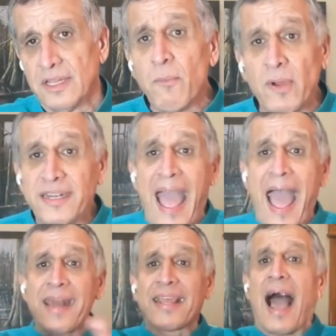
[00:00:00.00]
Then when
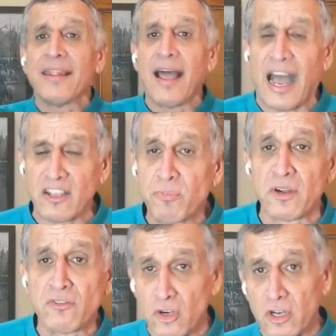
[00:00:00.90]
dad got in the
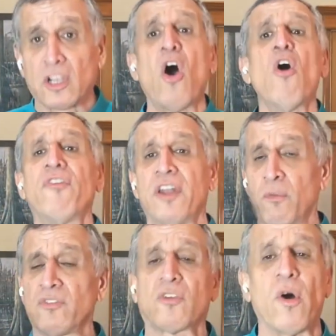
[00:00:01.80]
hospital during COVID,
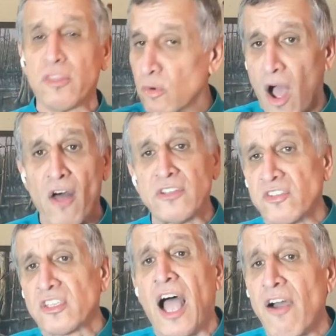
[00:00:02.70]
it was going through all
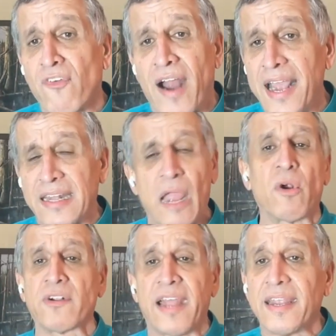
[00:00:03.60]
this stuff, right? And they
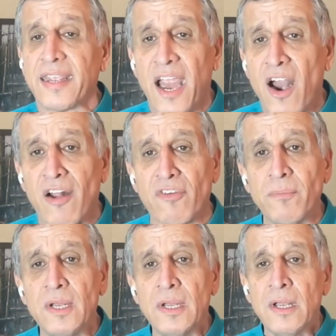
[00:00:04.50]
weren't taking care of
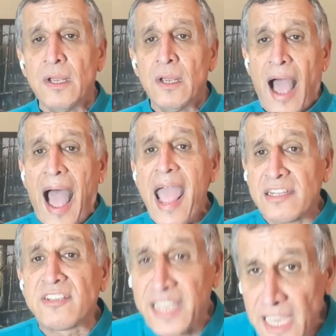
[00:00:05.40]
him. I
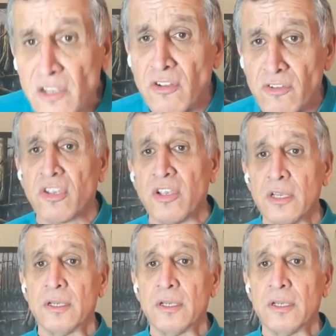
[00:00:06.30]
had skills.